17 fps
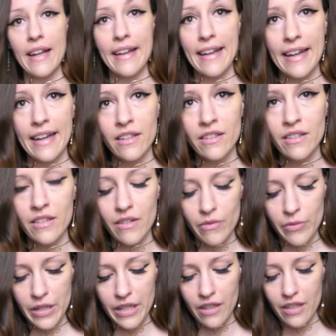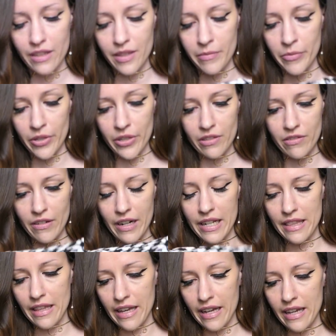Again, we got the model
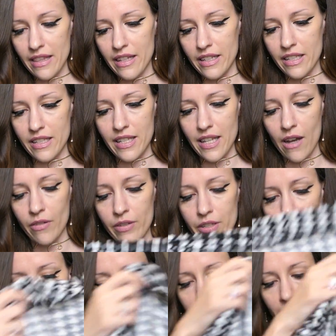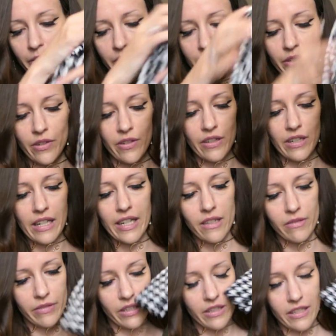right there. That's how it's supposed to look
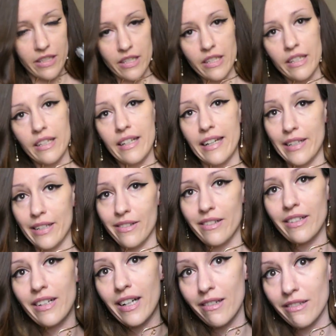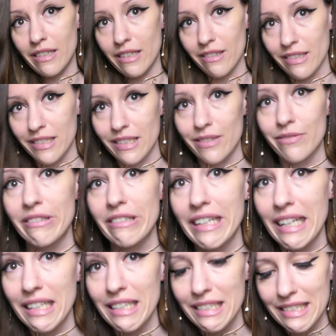like. We're gonna see later on how it looks in
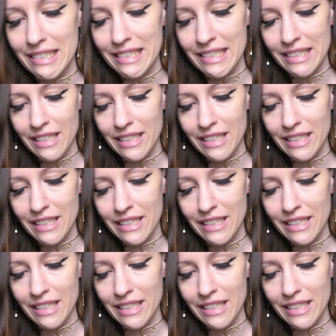reality.